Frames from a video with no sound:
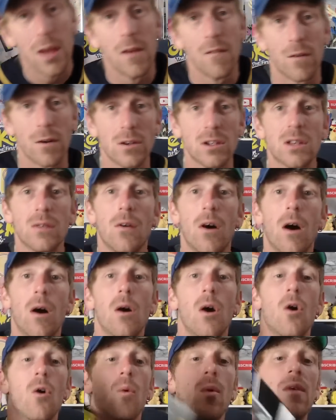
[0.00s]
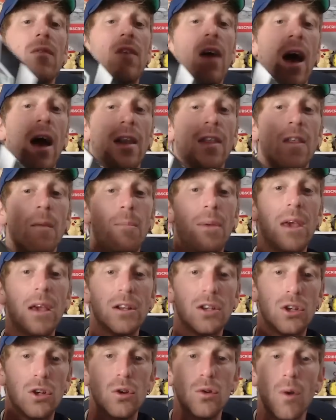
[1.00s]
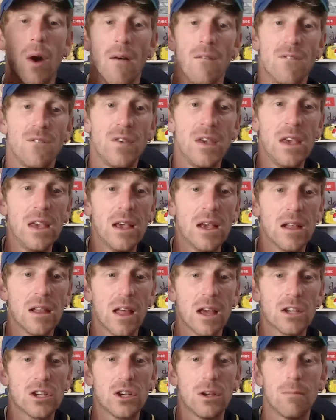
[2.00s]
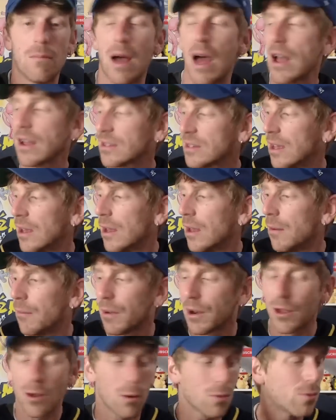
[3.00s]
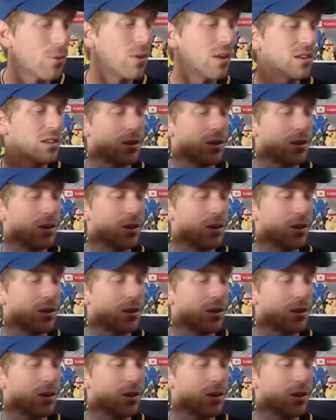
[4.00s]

First of all, we've got the Pikachu V collection box. I'm going to go through this